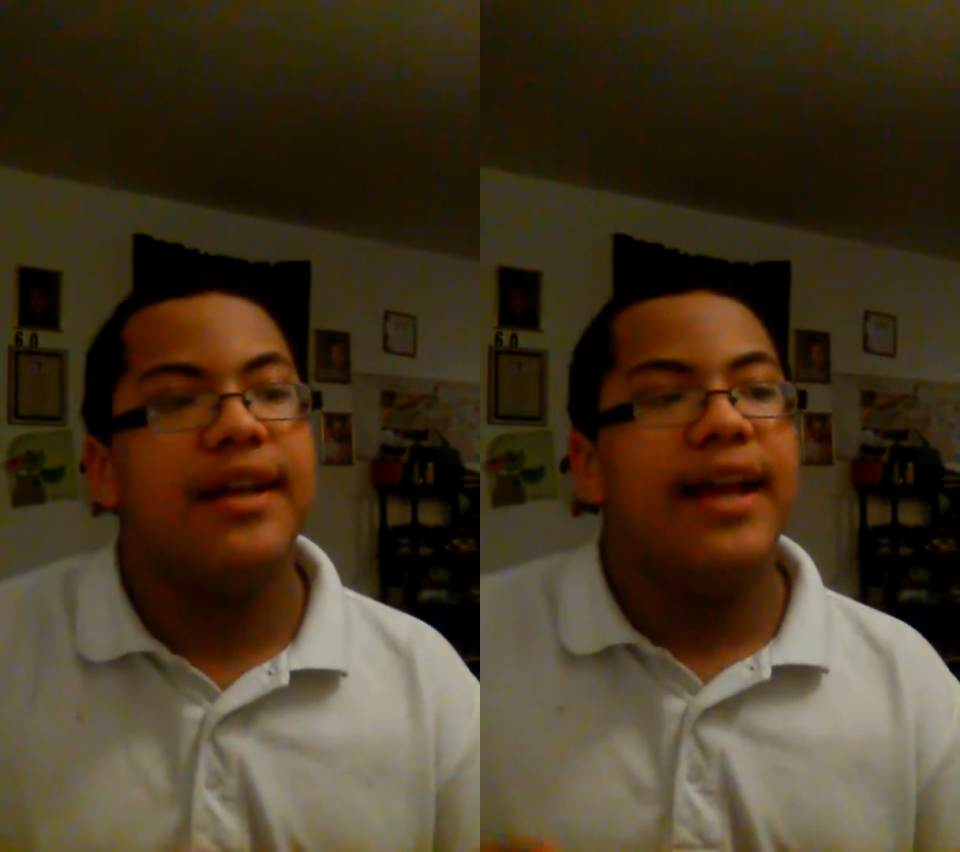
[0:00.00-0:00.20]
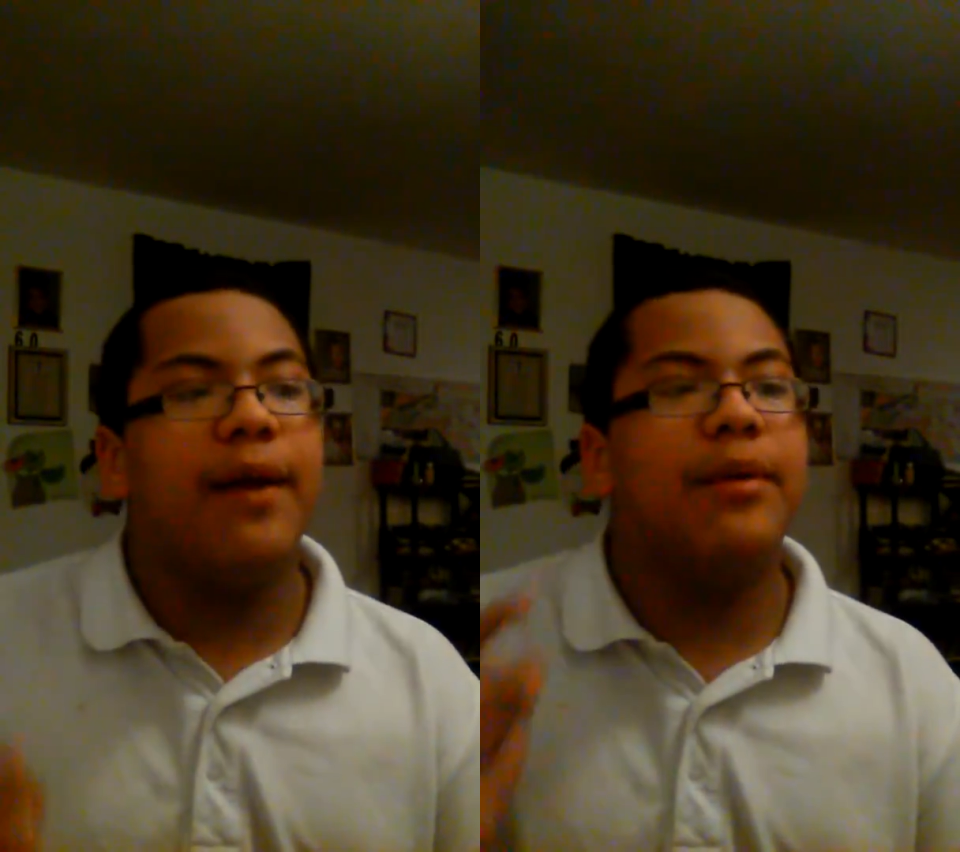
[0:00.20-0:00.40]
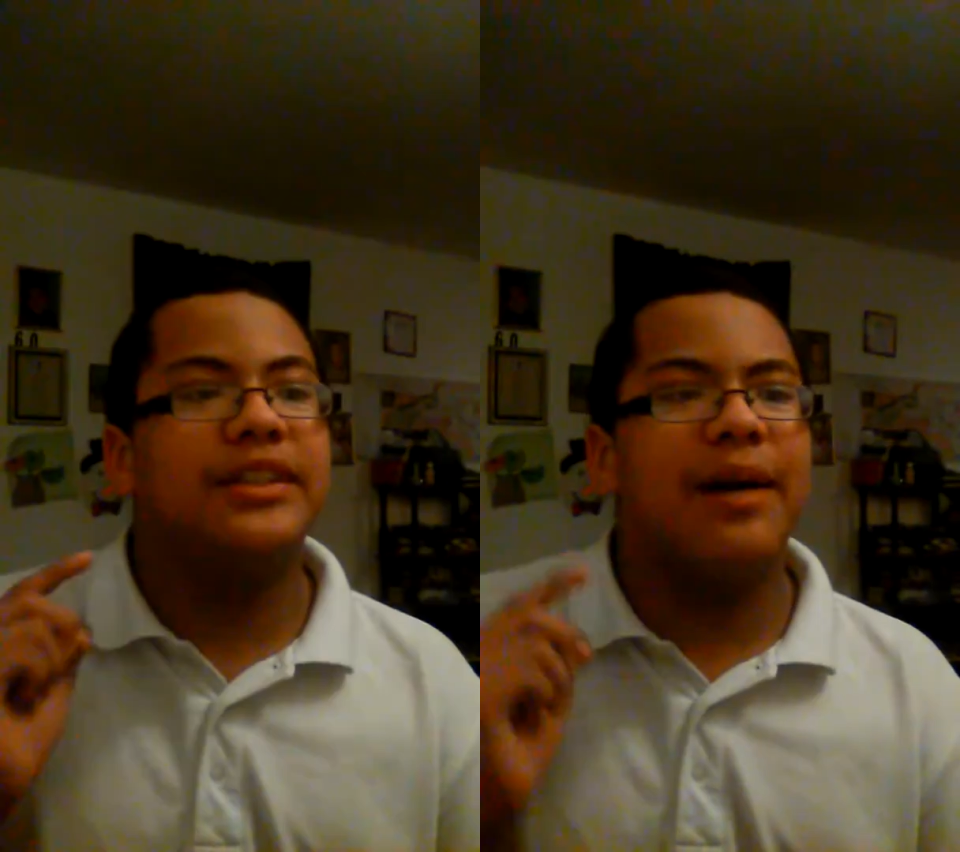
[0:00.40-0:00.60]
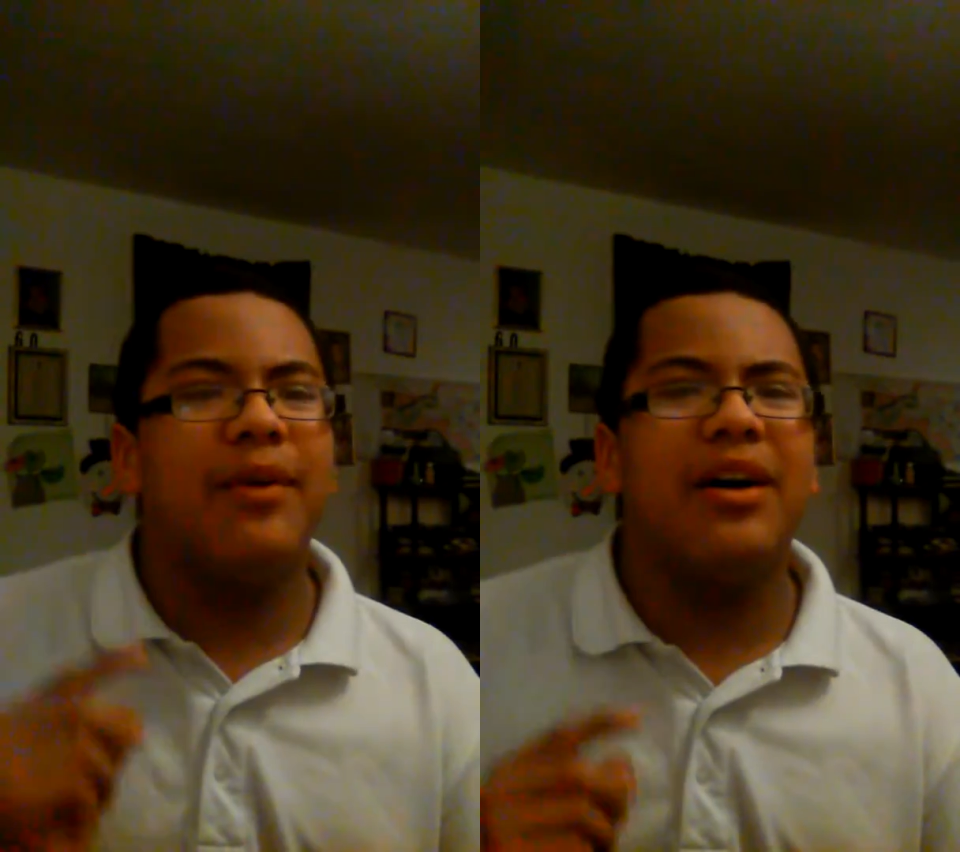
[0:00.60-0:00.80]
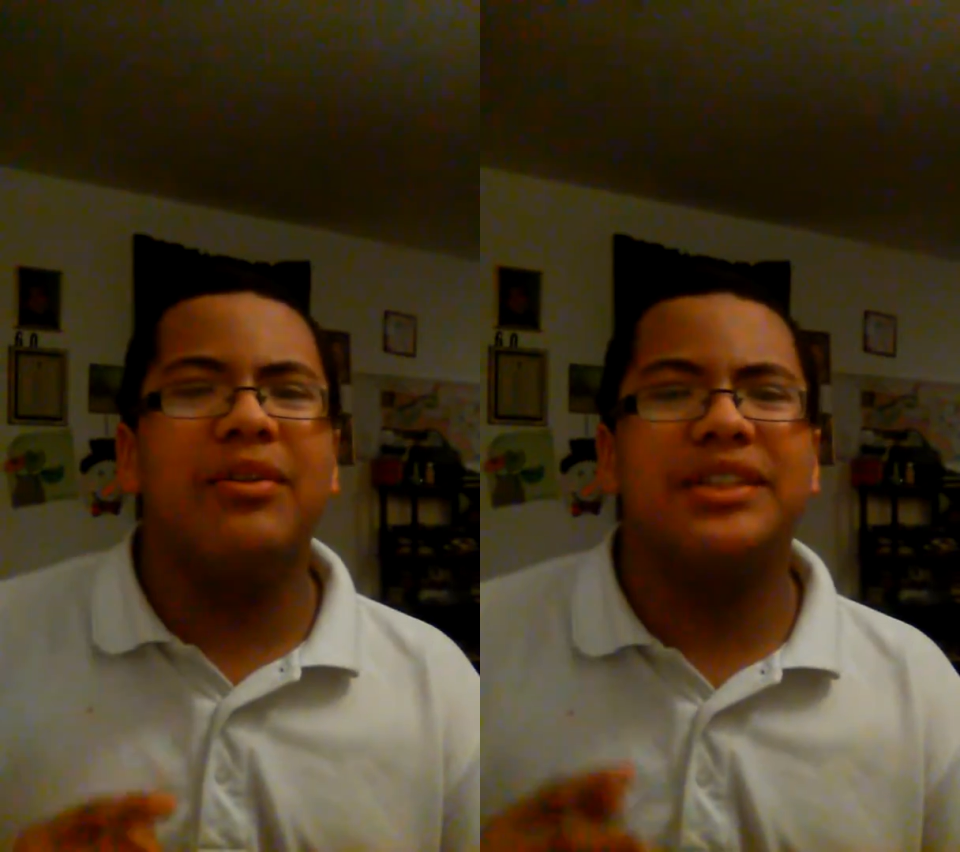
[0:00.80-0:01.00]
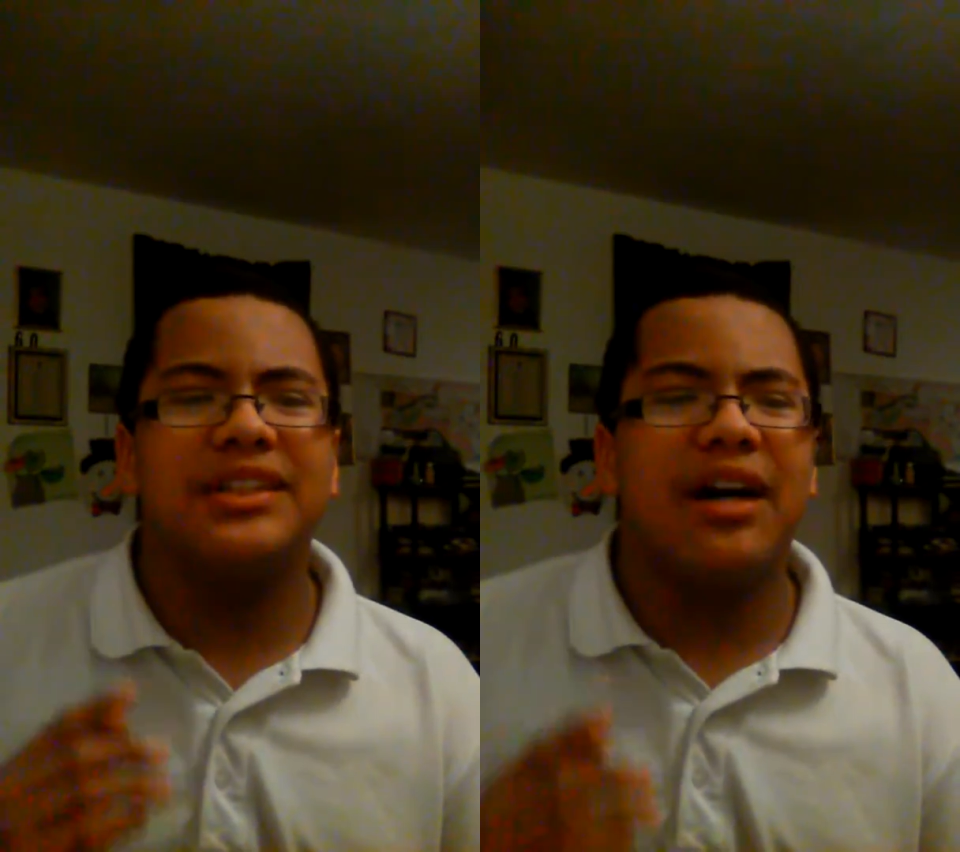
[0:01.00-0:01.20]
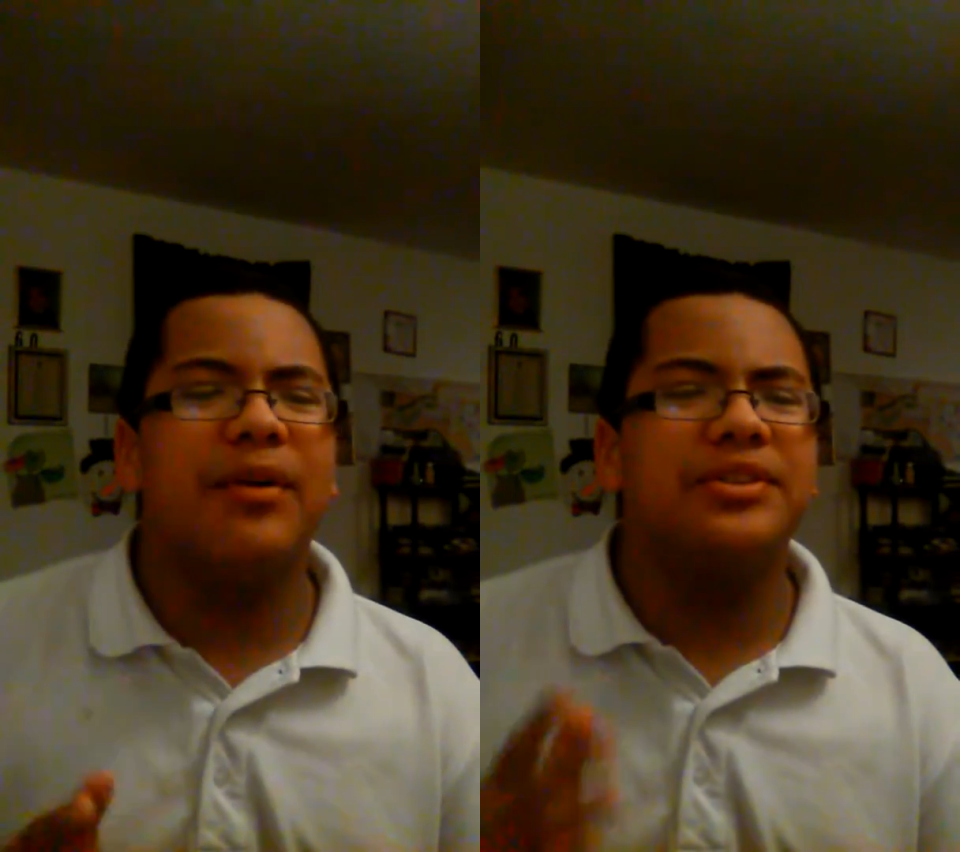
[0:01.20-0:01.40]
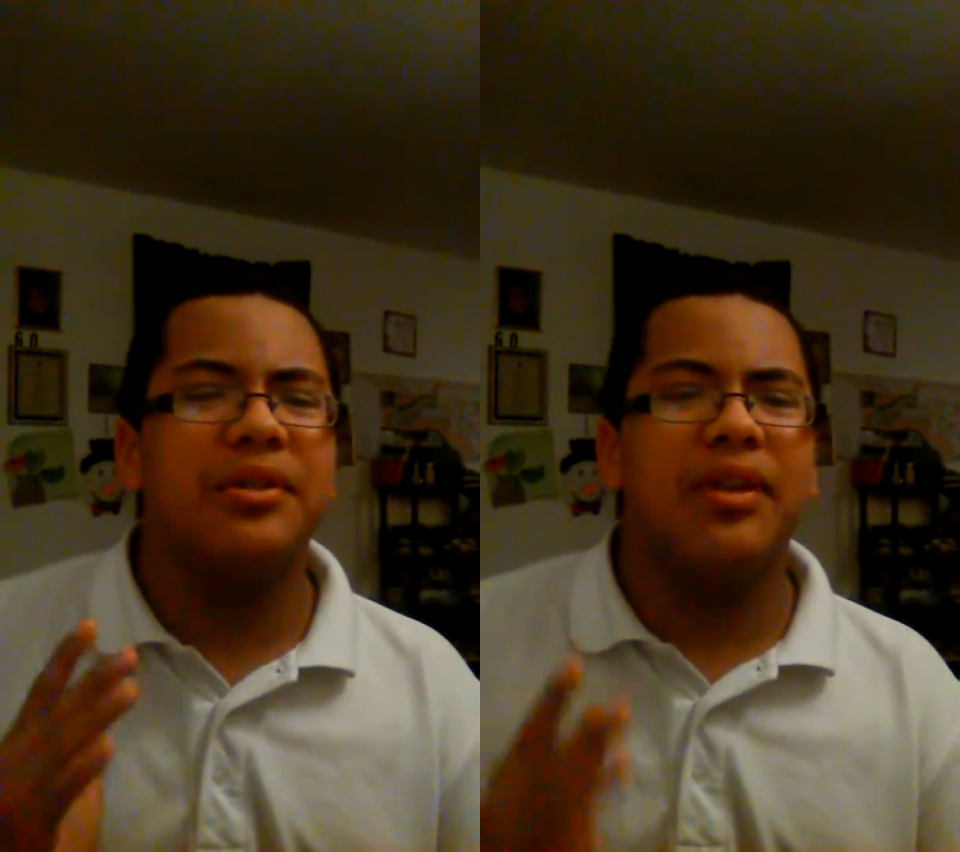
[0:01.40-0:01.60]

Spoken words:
in which I'm also